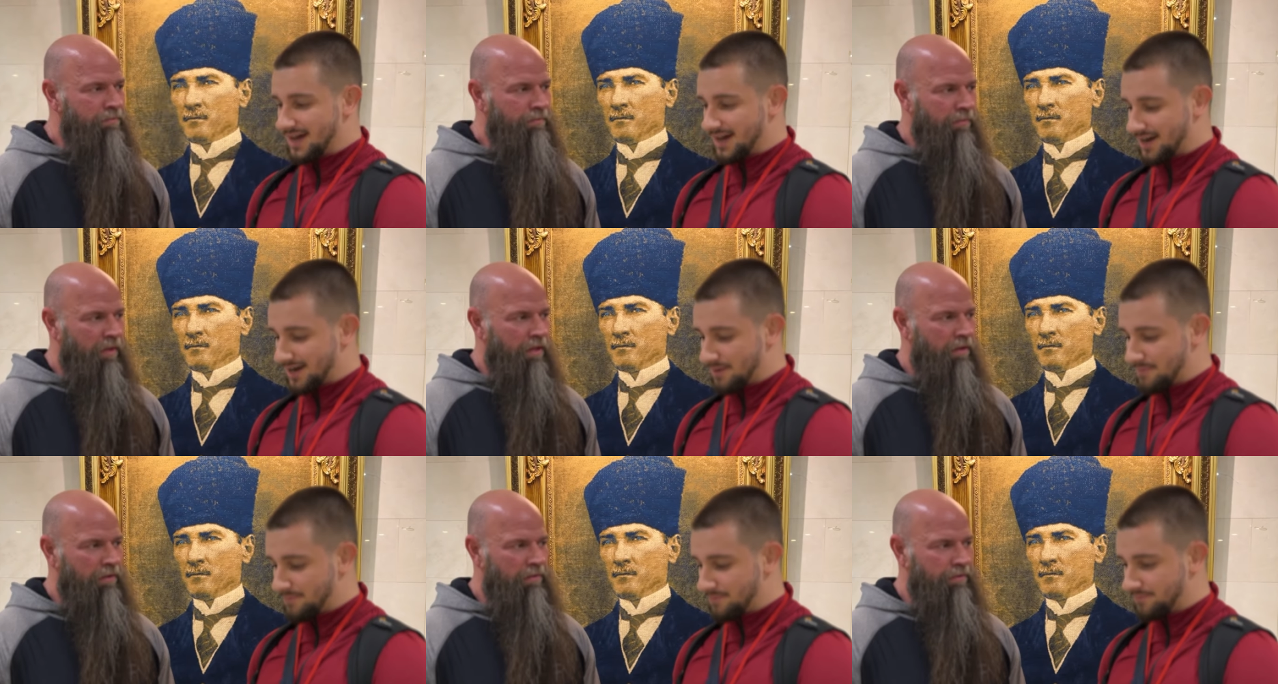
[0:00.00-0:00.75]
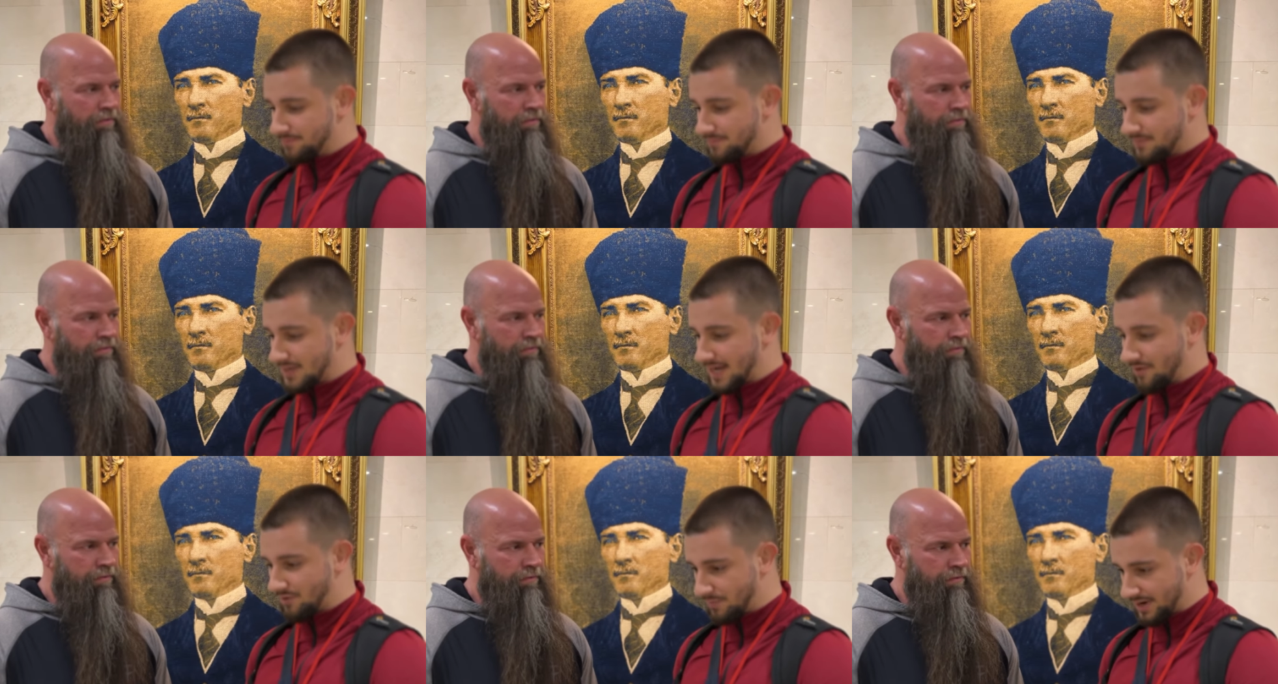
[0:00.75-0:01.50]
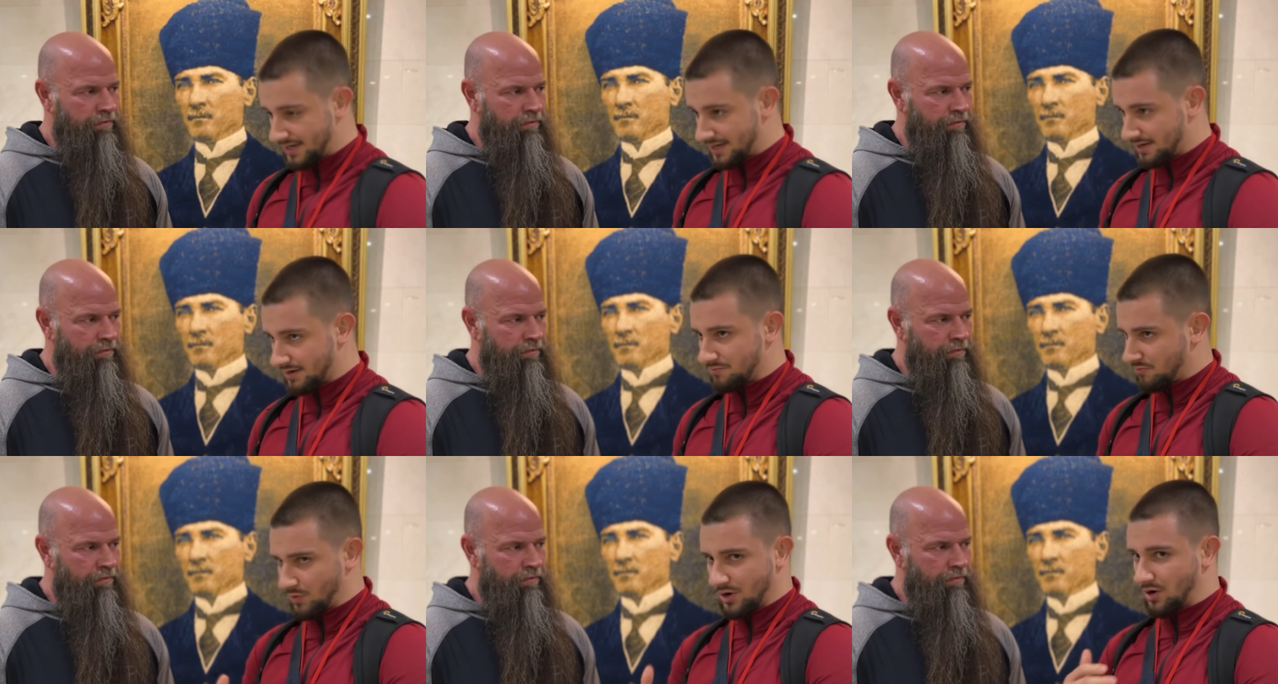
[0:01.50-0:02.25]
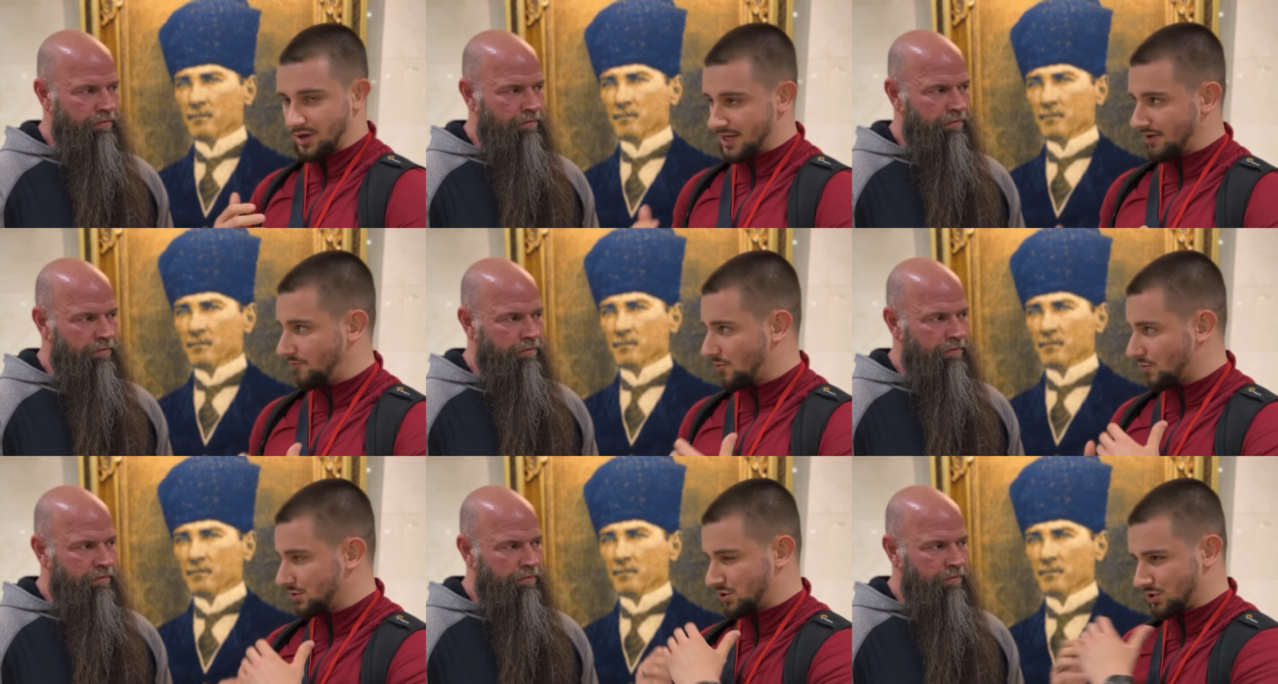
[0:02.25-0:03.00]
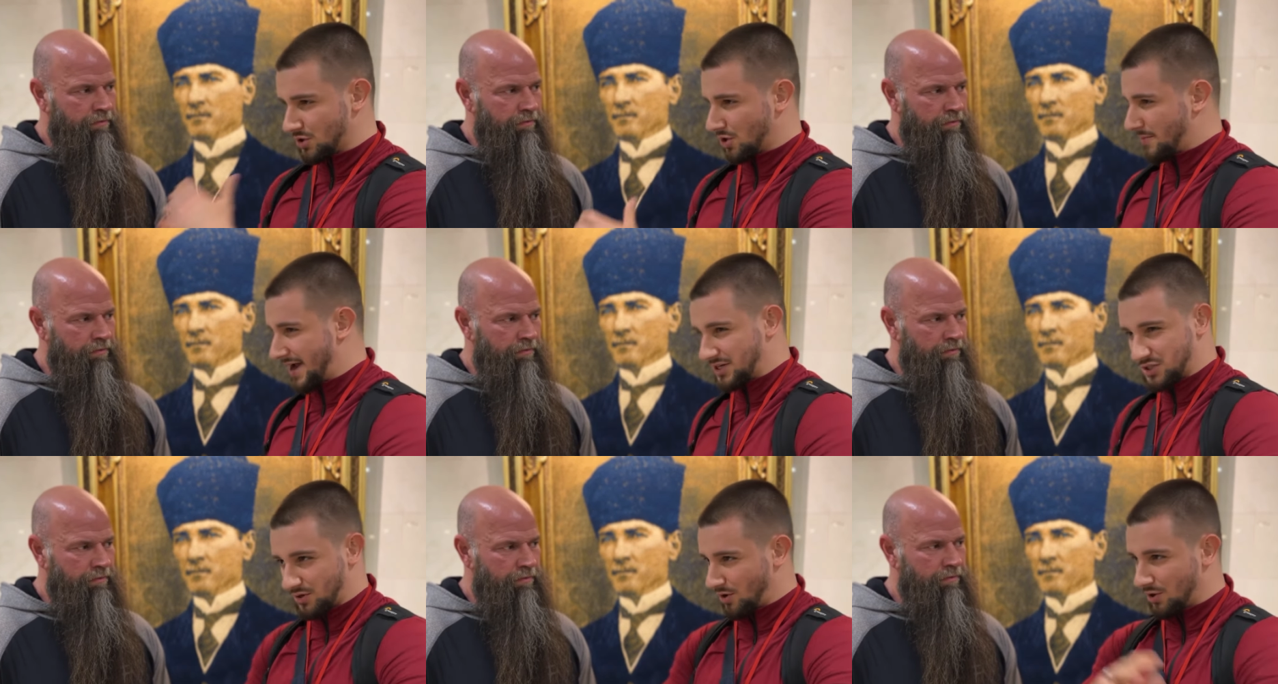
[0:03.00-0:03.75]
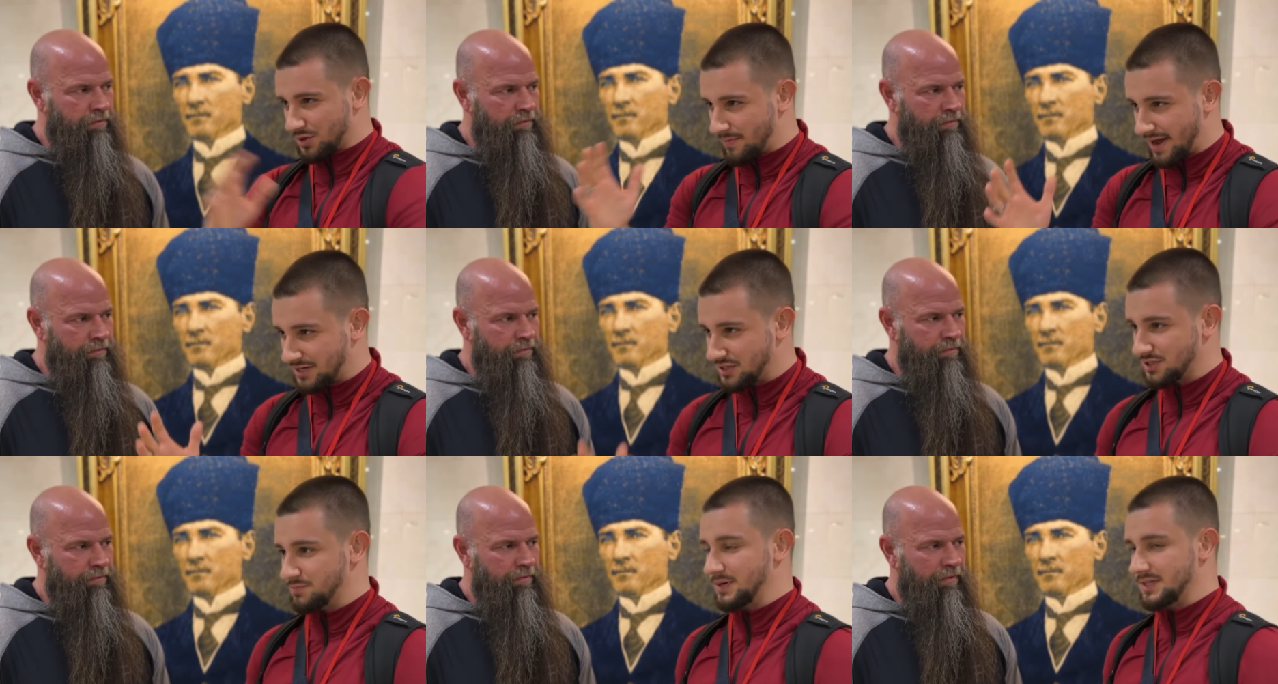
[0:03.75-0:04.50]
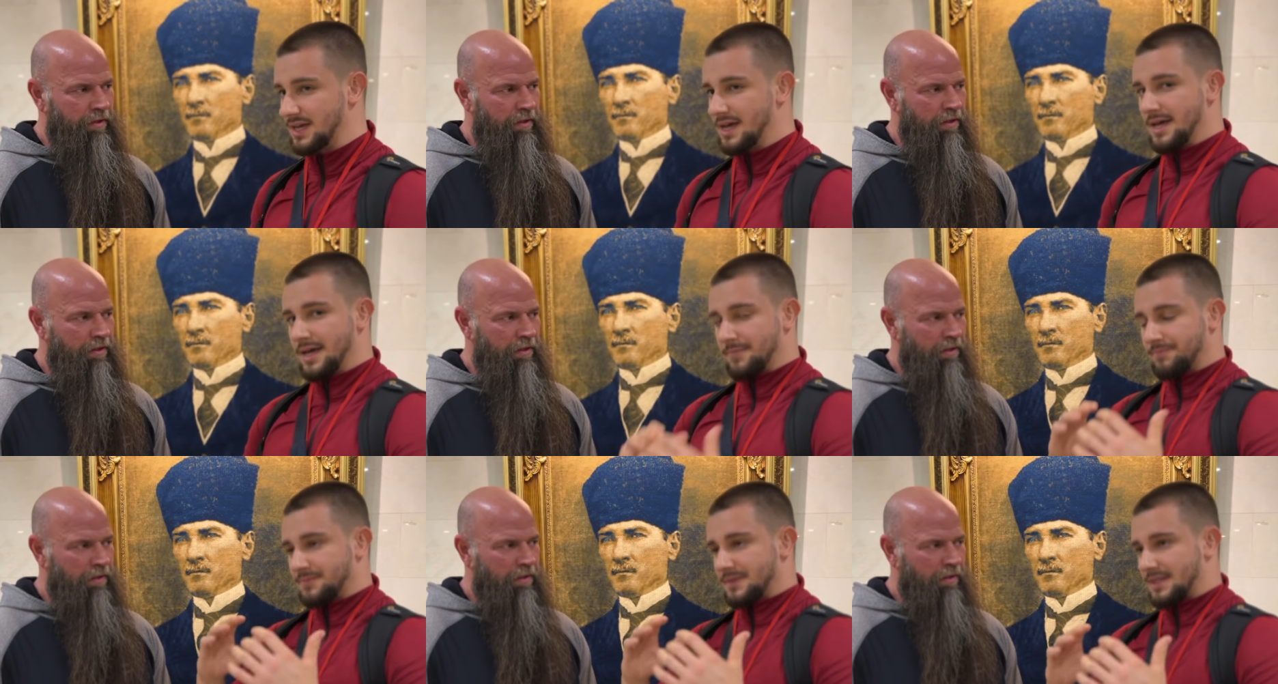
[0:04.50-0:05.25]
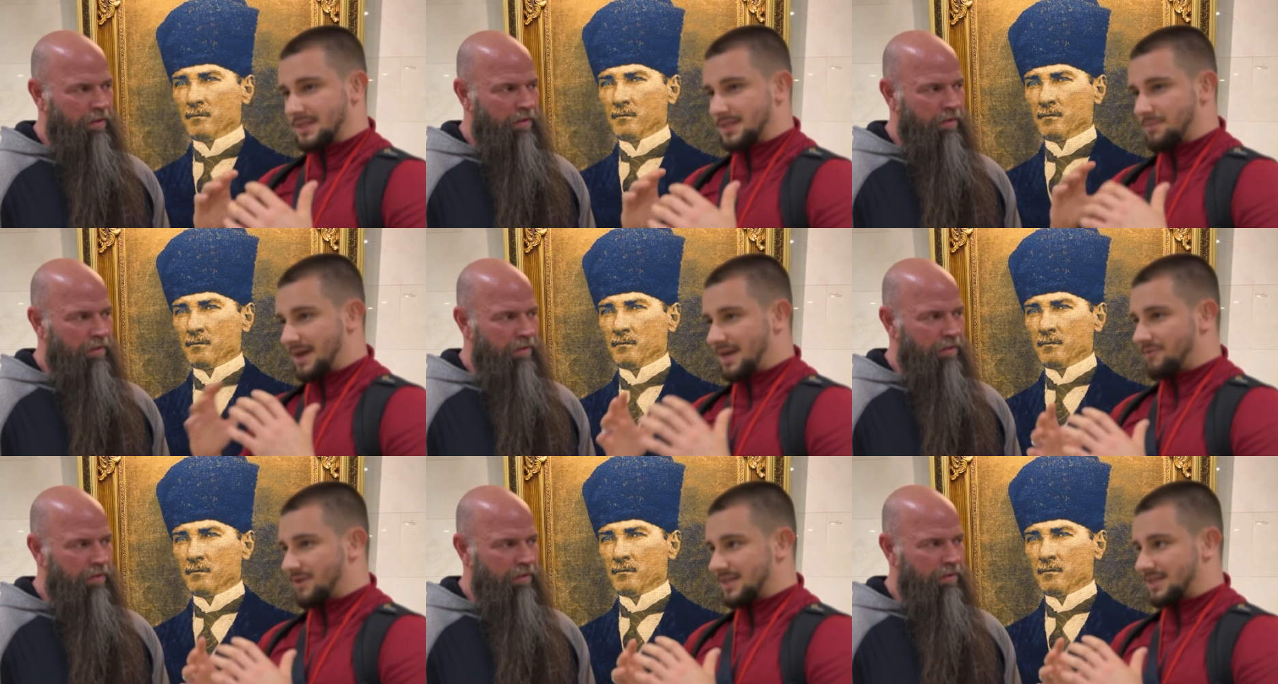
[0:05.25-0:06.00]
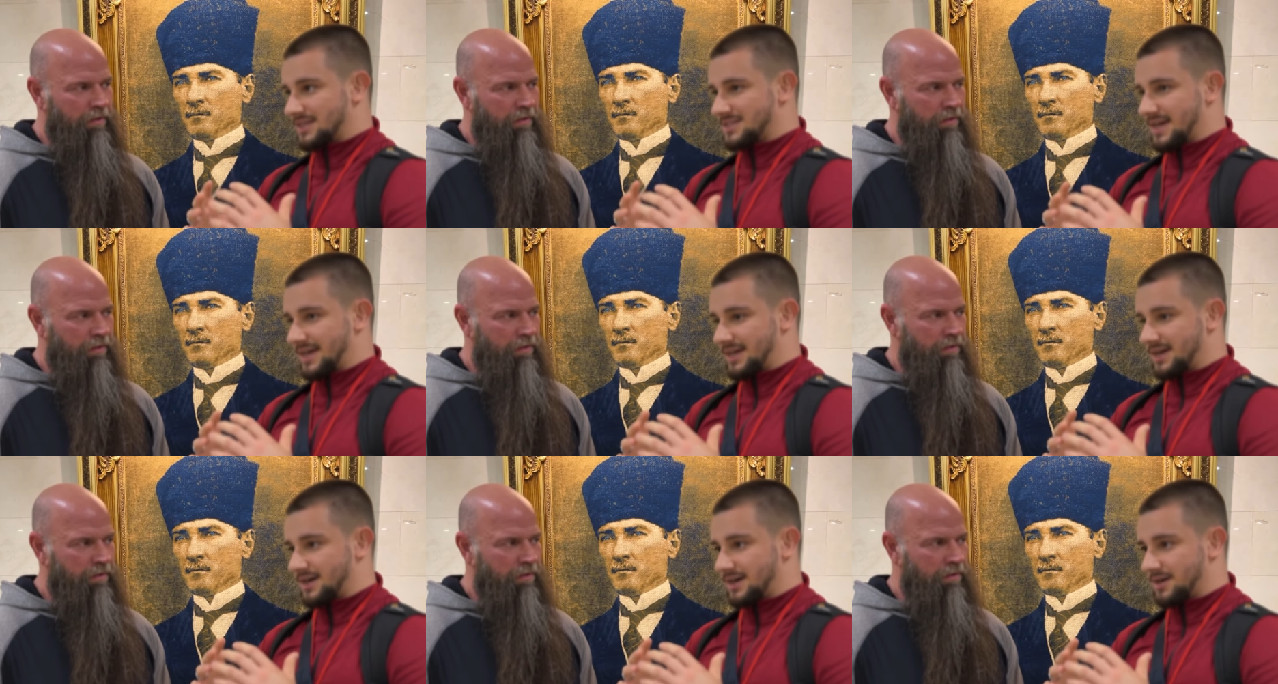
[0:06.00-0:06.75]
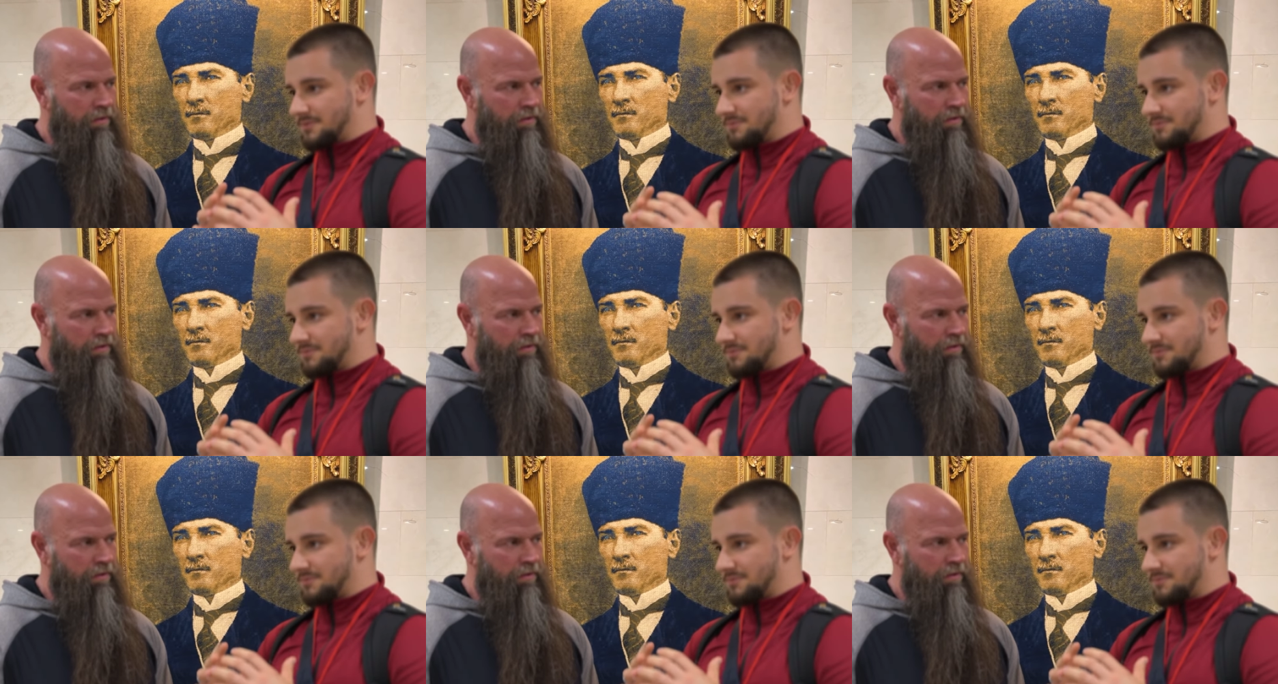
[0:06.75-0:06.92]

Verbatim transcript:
Speaker 1: Um, everybody, we're looking forward to your match, to all the matches, but the main event is like, uh,